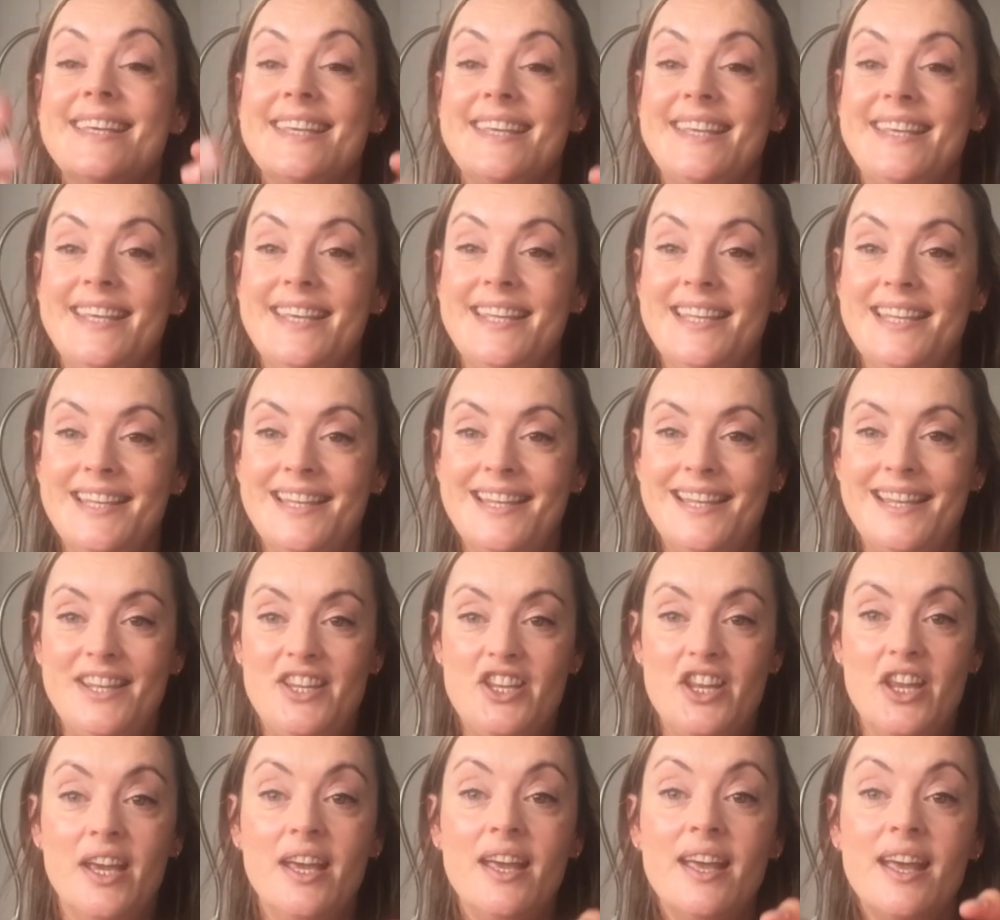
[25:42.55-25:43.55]

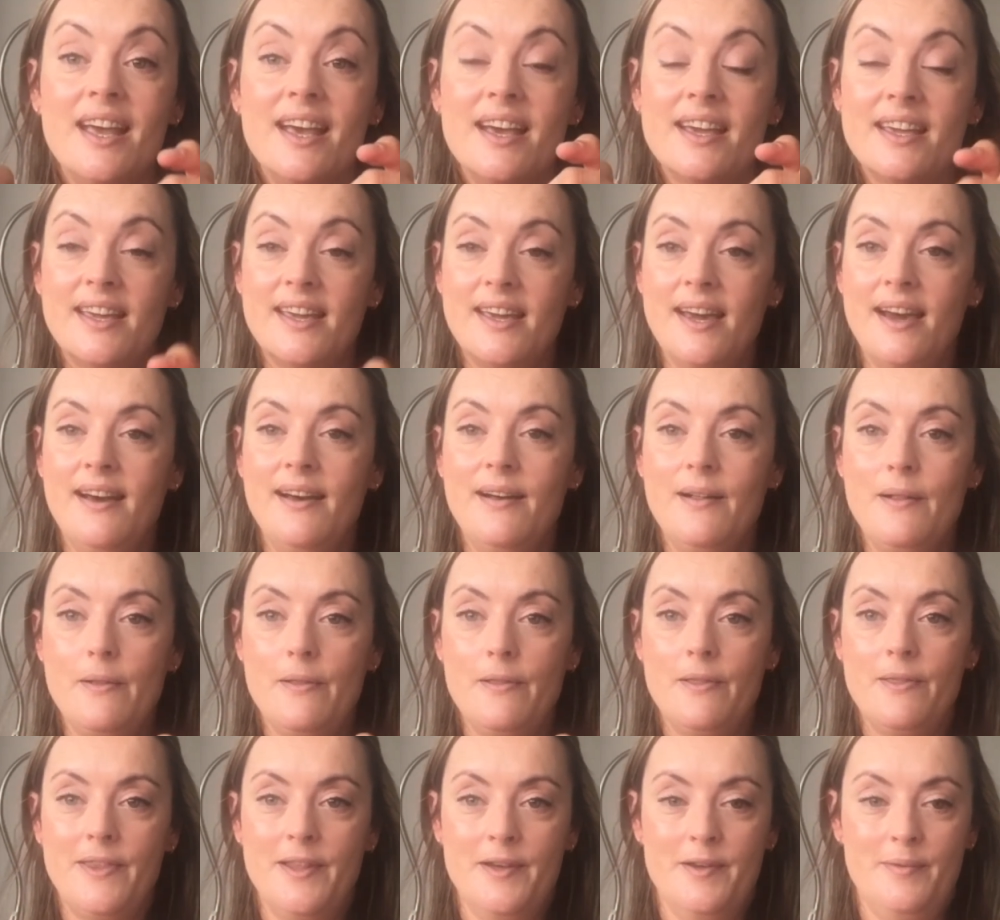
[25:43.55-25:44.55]
Gilje
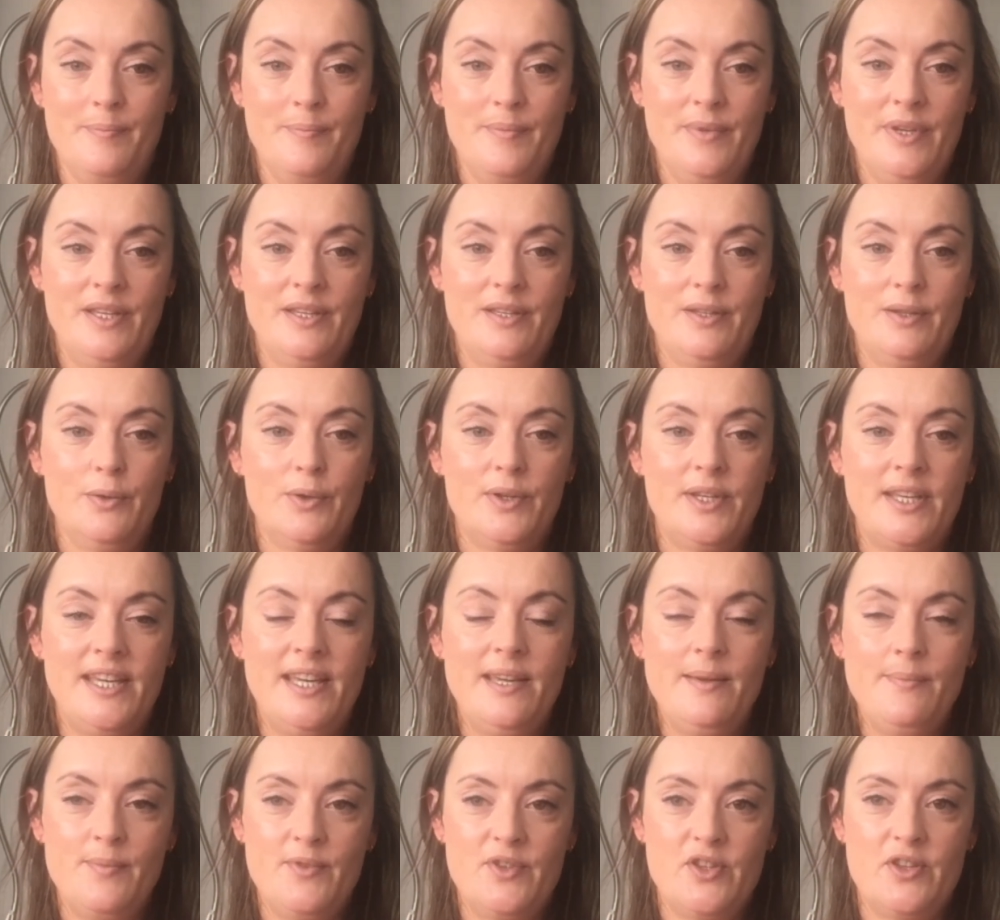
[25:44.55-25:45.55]
kallam.
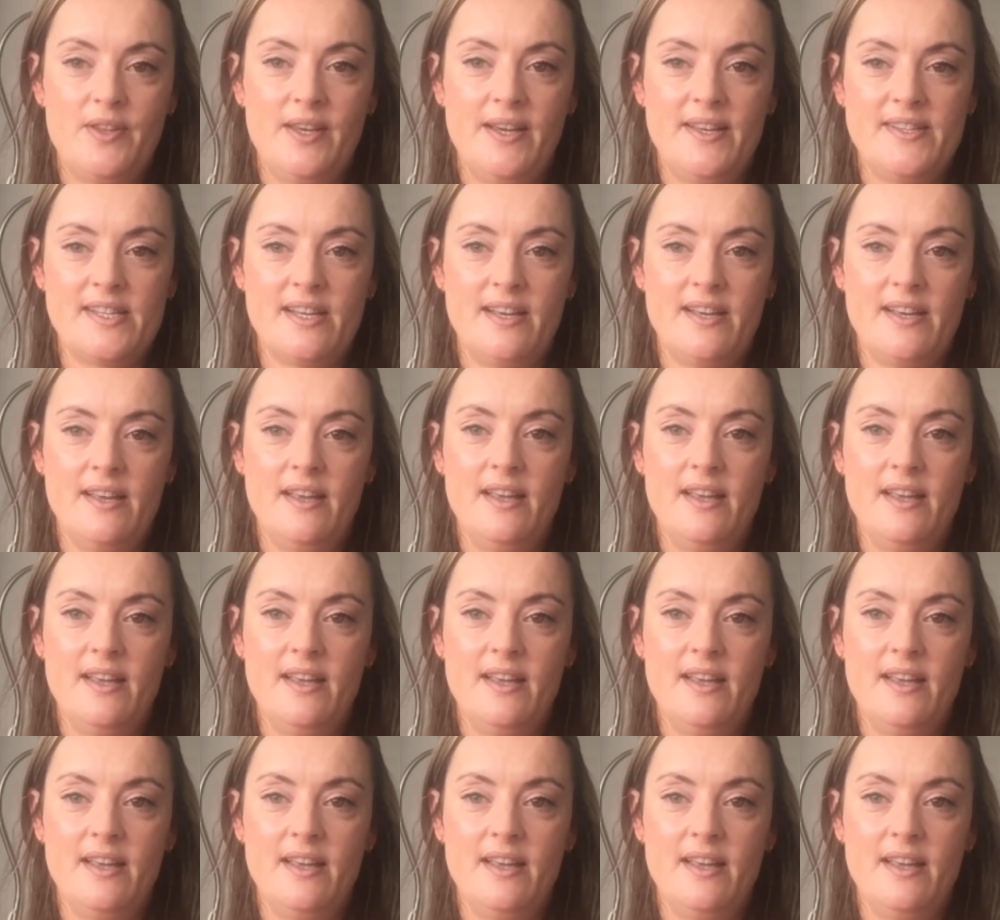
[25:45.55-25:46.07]
Okay, so that's an